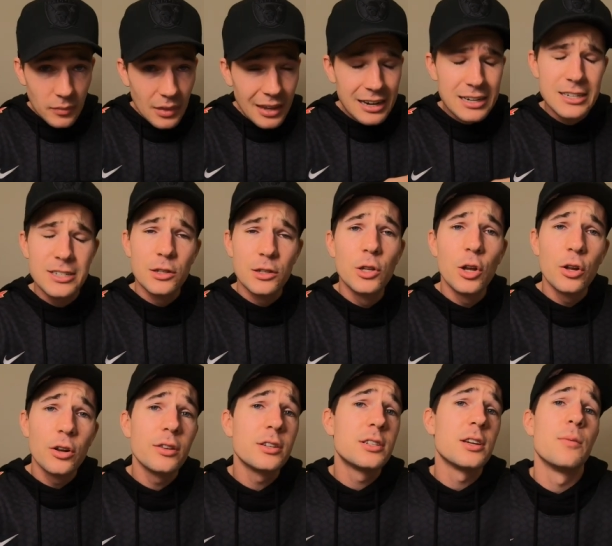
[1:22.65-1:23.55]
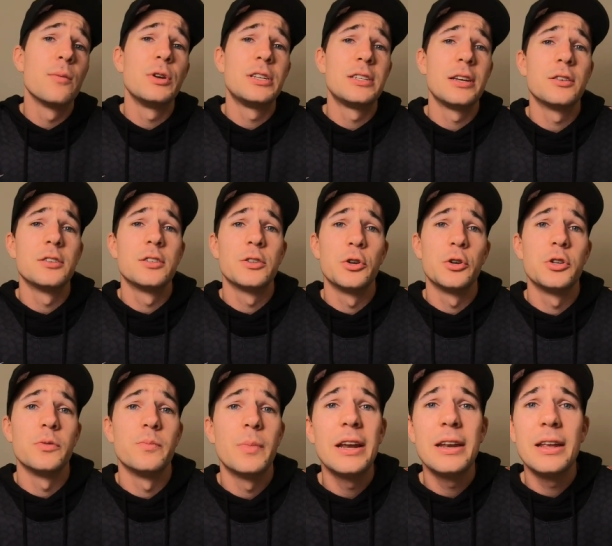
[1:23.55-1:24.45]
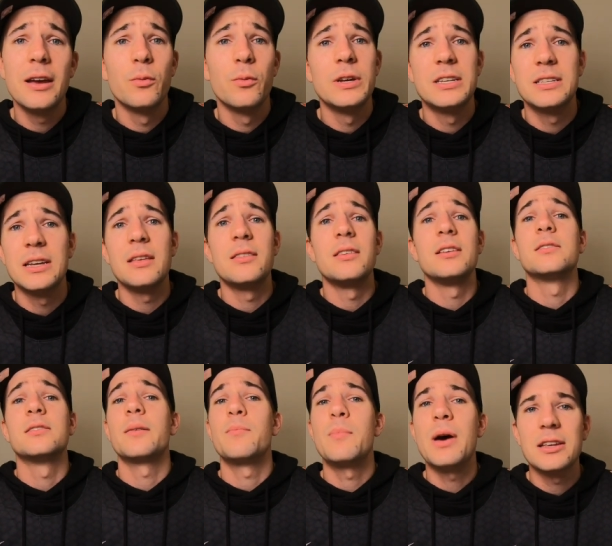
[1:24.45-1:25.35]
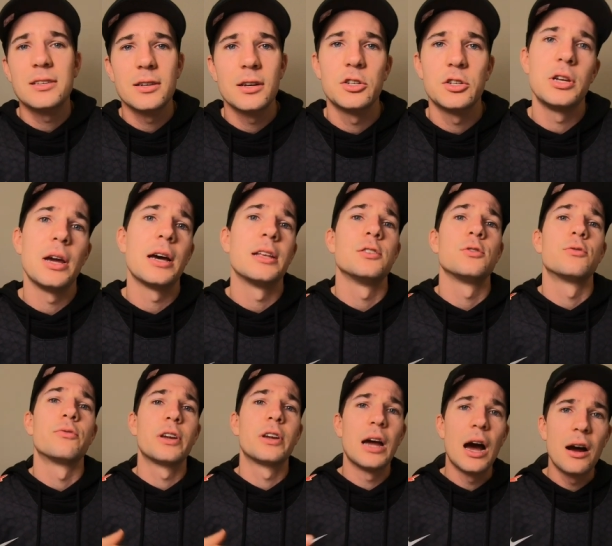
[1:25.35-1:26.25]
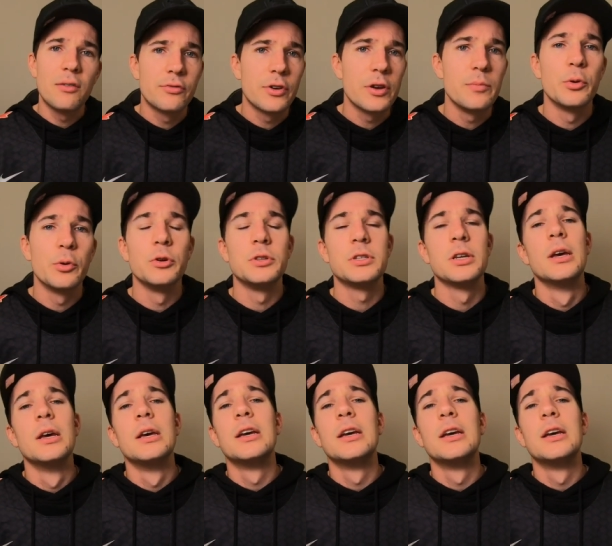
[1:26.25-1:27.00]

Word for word: Because a lot of the time we see on social media, we see things like massage guns or recovery boots,